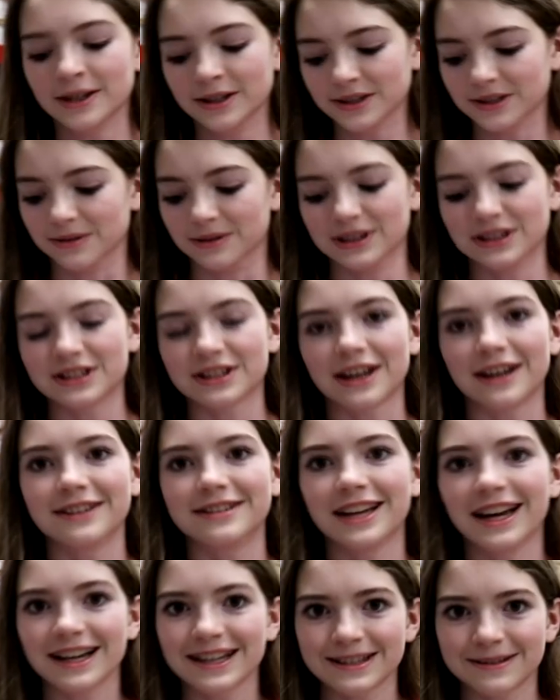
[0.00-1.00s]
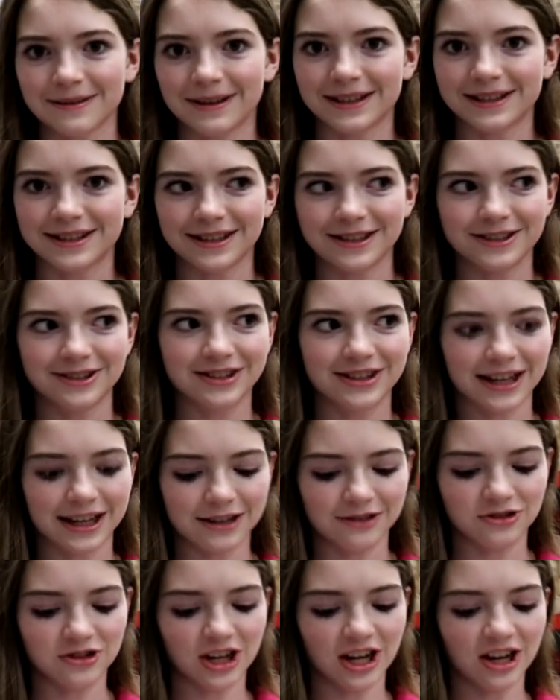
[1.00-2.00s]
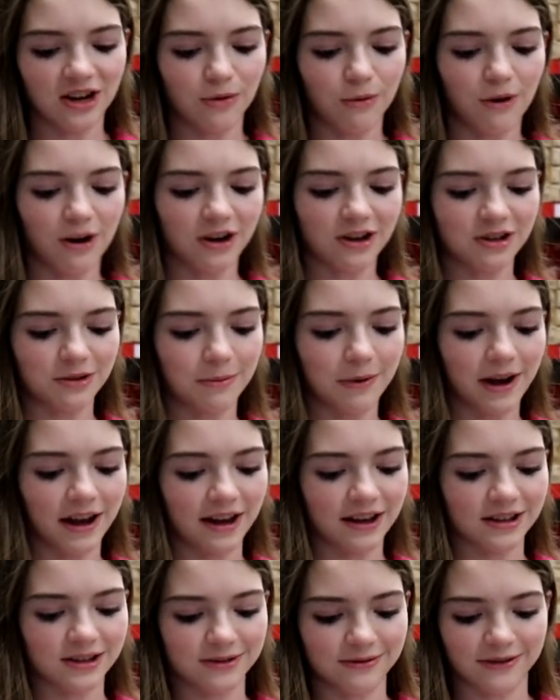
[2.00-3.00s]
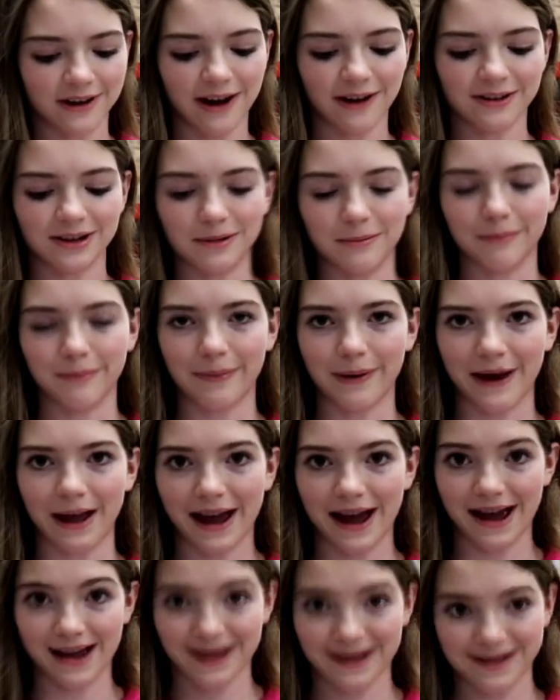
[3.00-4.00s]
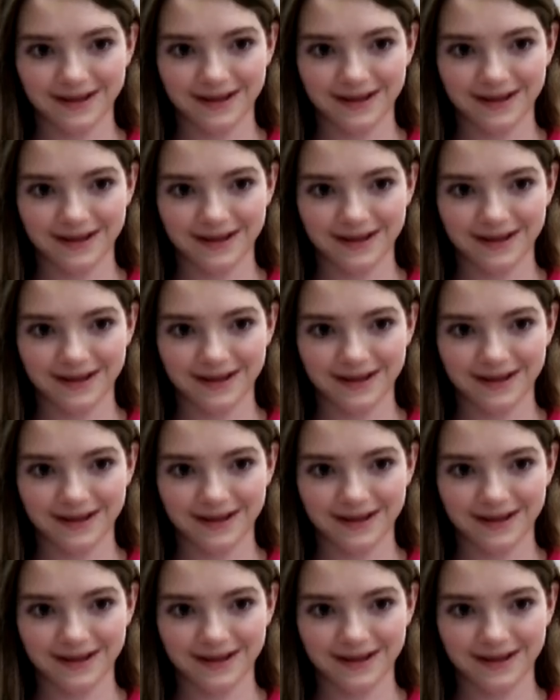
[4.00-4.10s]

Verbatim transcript: So we just got a text message saying Jake walked by us round and back.